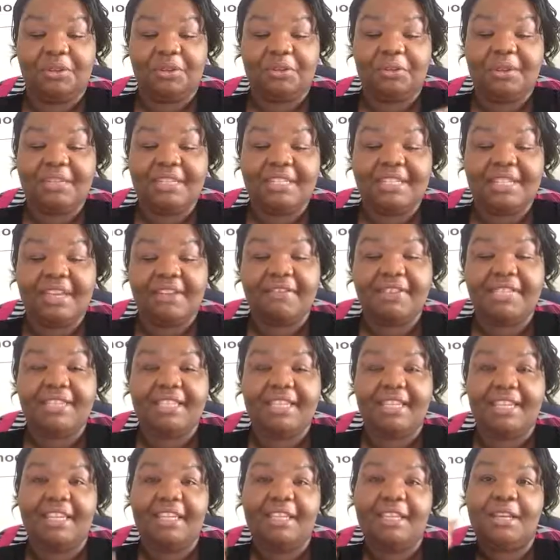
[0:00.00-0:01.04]
for
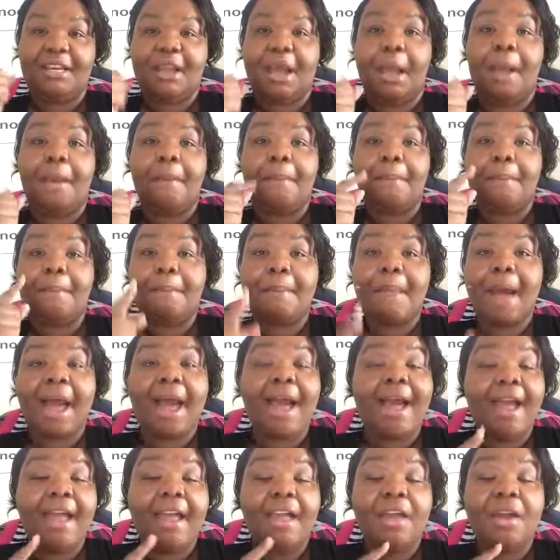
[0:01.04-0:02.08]
2017,
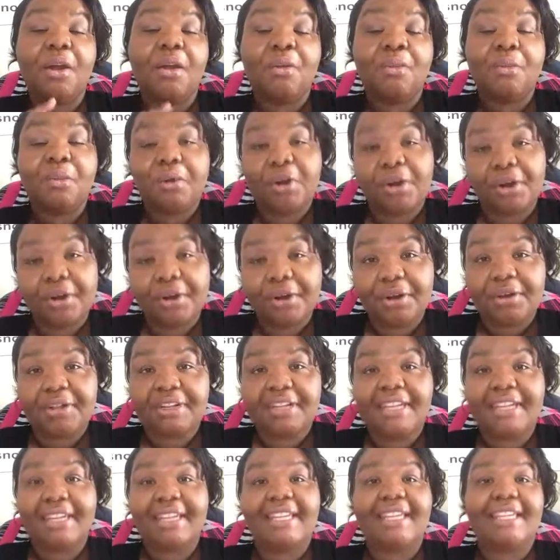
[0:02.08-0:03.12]
my
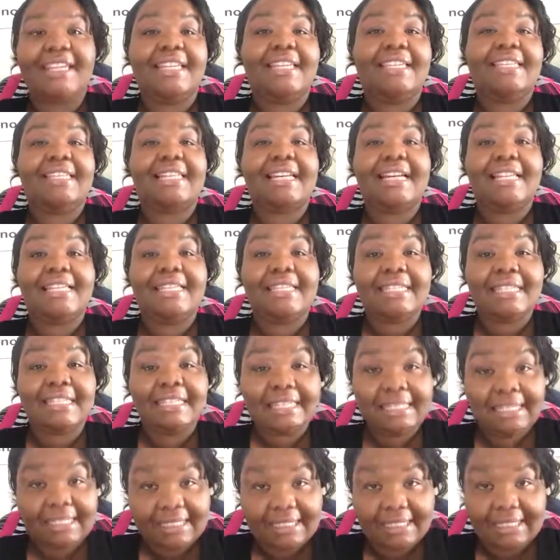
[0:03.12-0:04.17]
word is
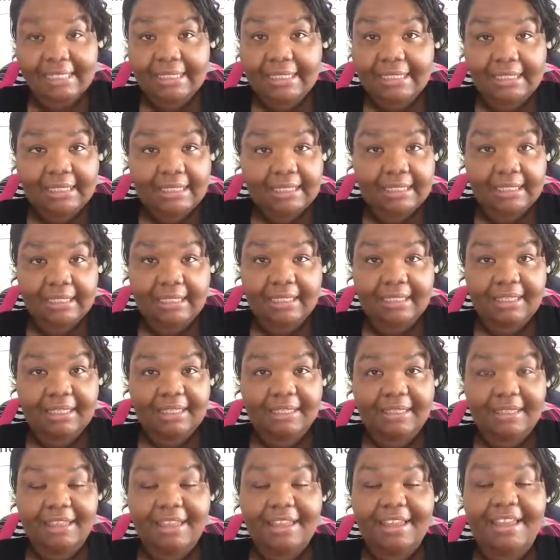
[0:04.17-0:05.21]
consistency.
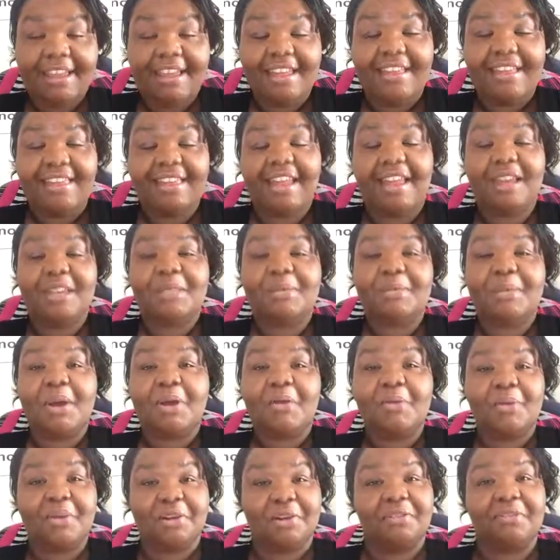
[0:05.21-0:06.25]
That is
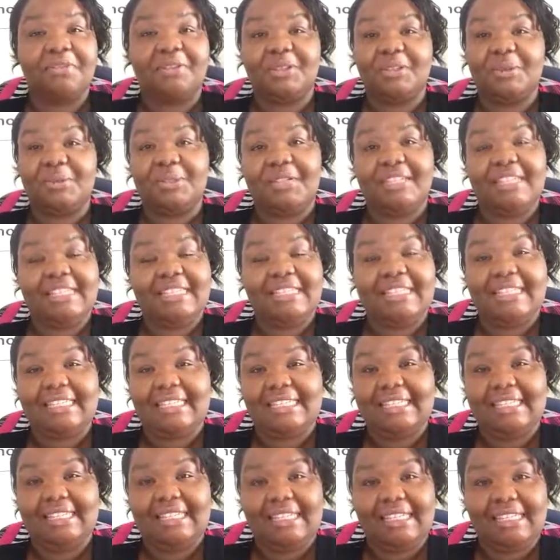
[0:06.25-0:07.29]
my word for
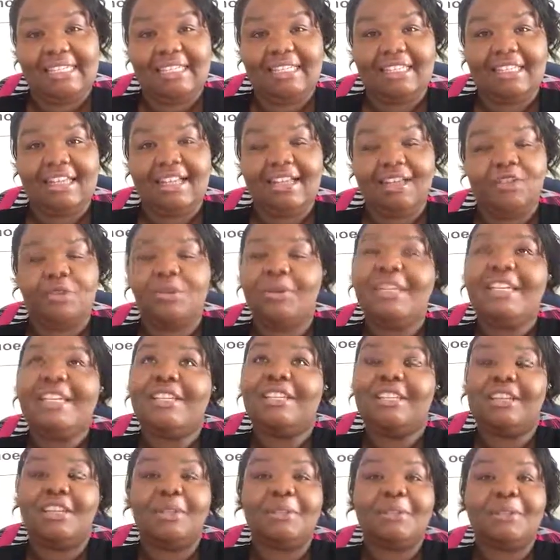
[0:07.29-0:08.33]

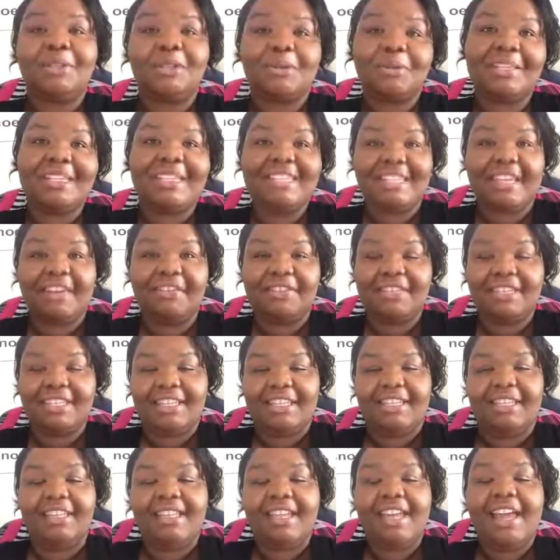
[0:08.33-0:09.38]

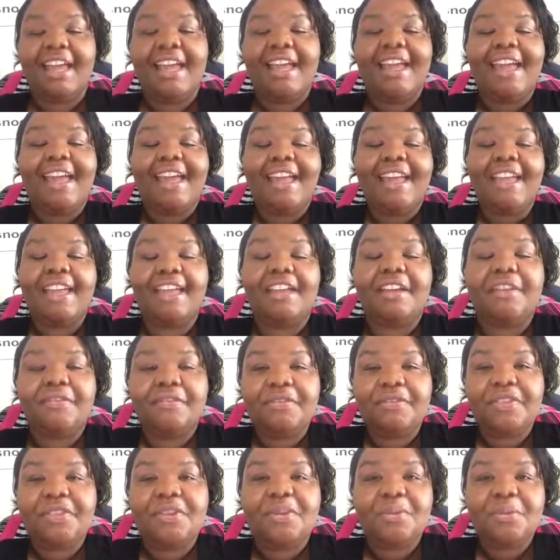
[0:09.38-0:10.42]
2017.
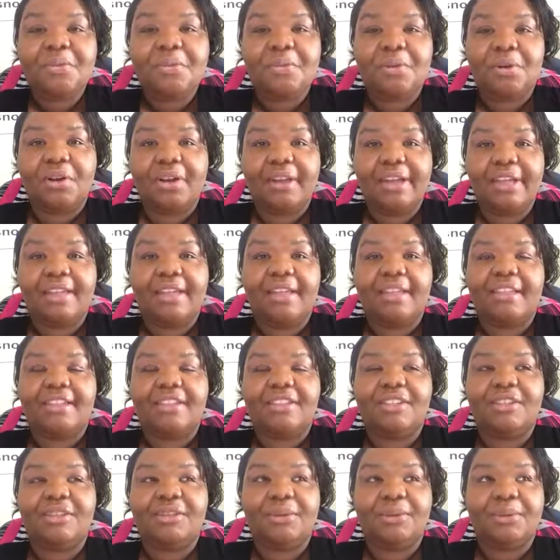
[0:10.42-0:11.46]
If you want
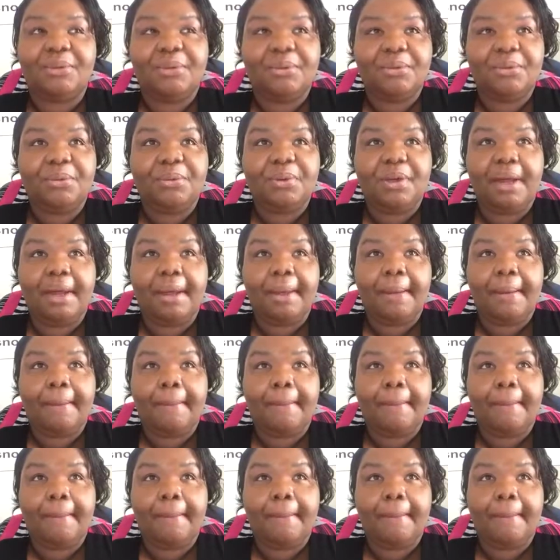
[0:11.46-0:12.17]
to